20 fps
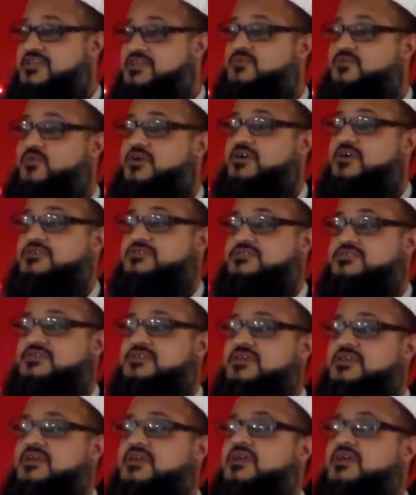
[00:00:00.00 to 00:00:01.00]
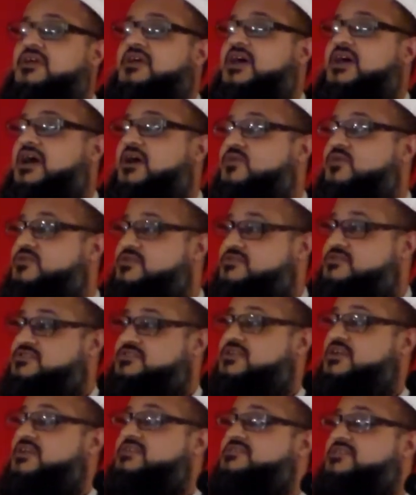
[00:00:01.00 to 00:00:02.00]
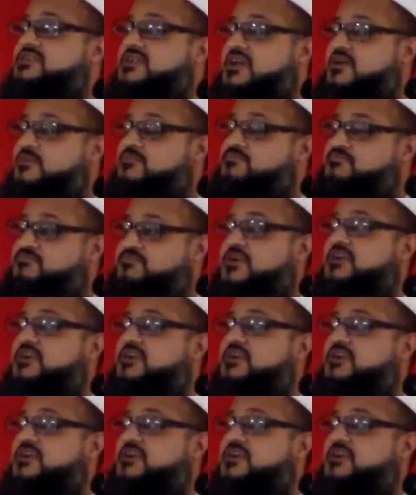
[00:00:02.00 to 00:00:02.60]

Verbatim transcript: he was, how concise and how